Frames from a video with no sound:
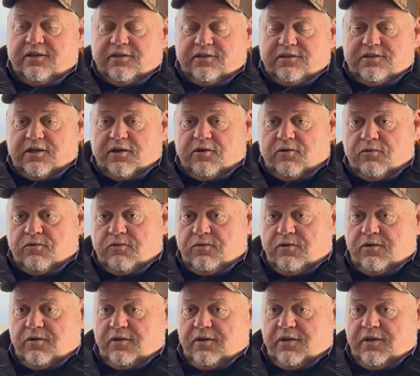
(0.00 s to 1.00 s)

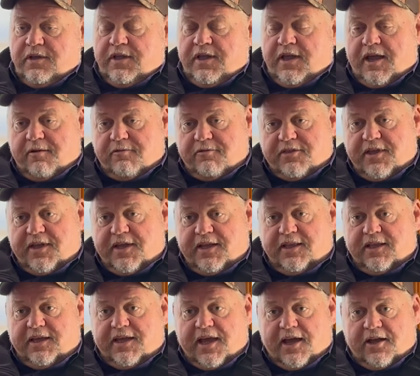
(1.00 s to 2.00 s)
So everything
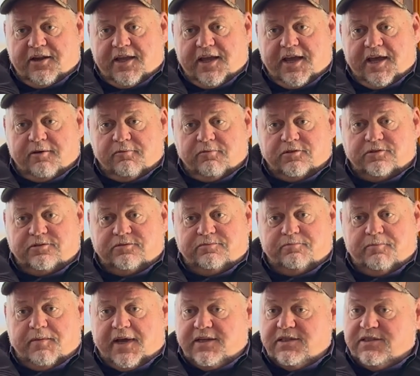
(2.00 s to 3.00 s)
the county had was
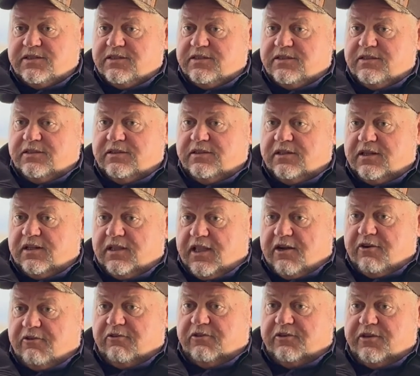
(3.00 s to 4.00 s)
base
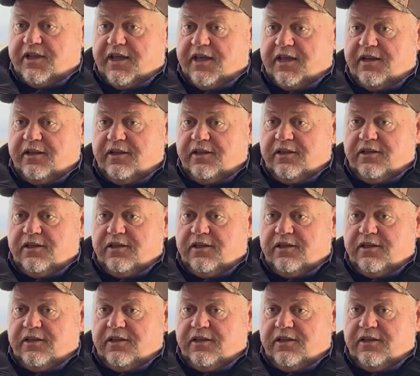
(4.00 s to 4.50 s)
collateral debt.